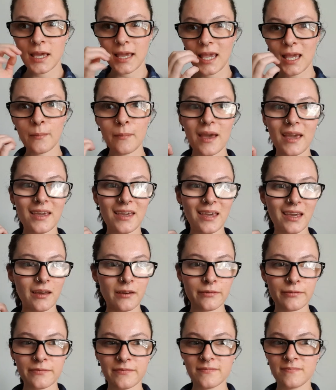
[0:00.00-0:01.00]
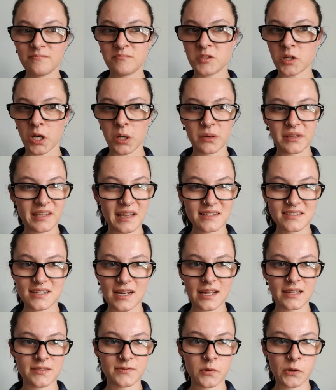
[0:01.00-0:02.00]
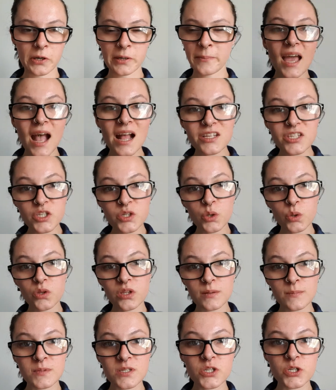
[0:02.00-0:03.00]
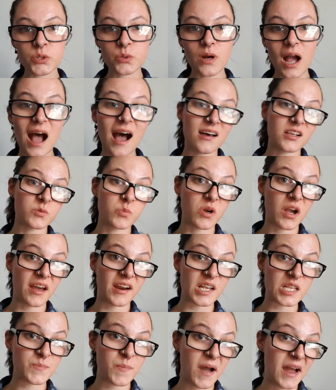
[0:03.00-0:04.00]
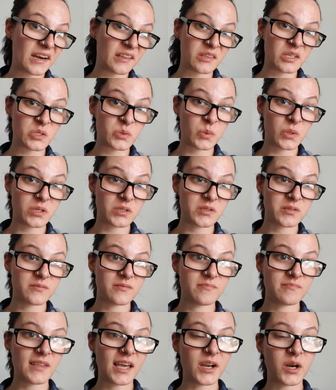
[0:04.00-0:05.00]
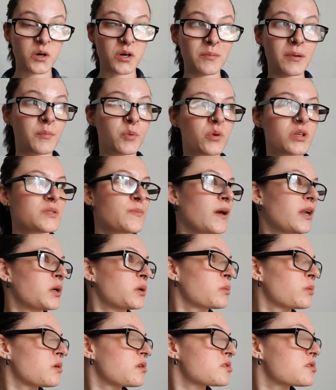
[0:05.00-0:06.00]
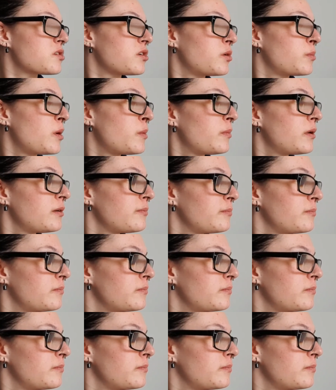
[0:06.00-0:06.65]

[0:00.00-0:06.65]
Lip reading: MAF, don't know what that stands for. Had to call them to ask what kind of spider this was. I don't remember what spider it was. Do you remember?